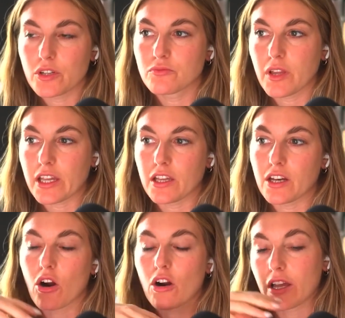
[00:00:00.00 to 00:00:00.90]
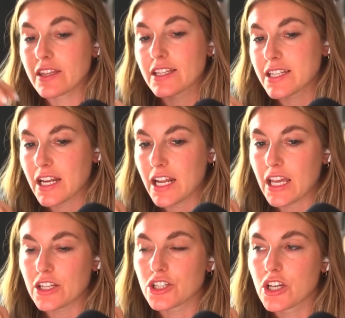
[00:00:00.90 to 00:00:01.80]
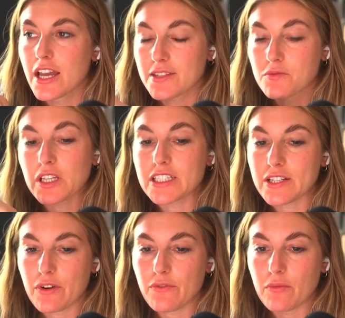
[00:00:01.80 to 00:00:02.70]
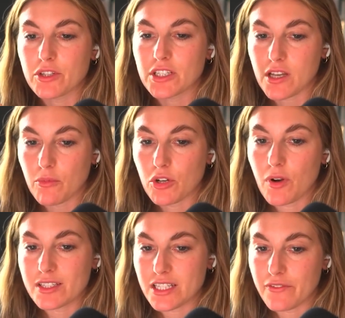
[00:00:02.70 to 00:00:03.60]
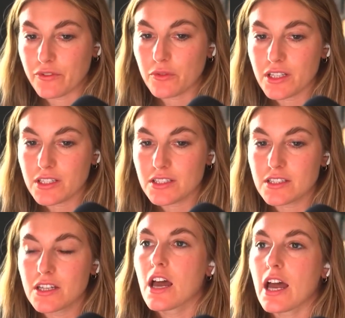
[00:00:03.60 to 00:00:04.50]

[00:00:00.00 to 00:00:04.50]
like in this day and age, is really different from just someone who has influence.